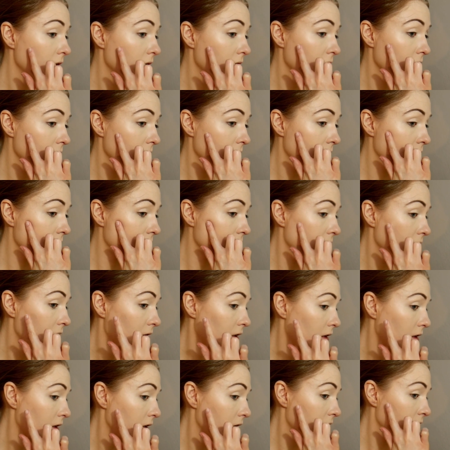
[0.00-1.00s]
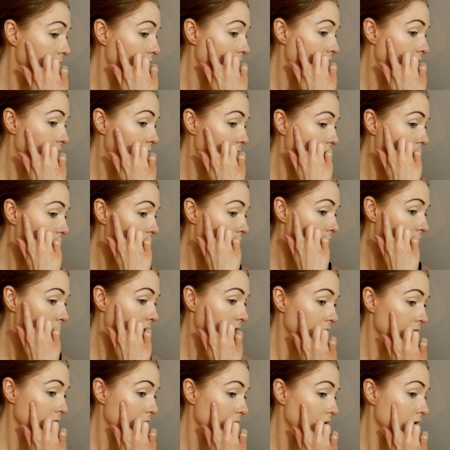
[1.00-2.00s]

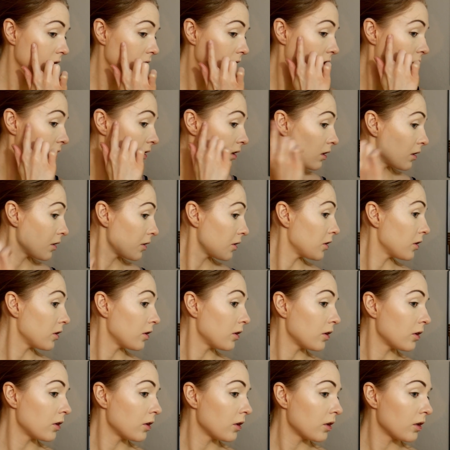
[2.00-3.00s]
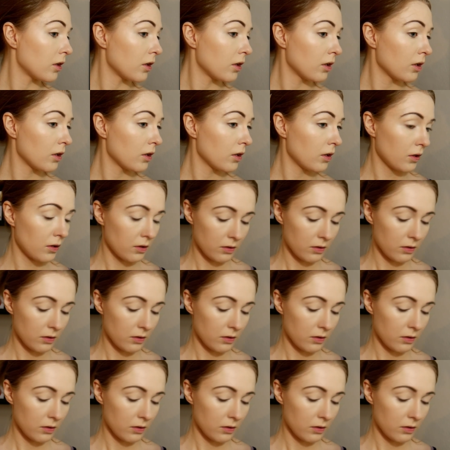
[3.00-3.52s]
[no speech]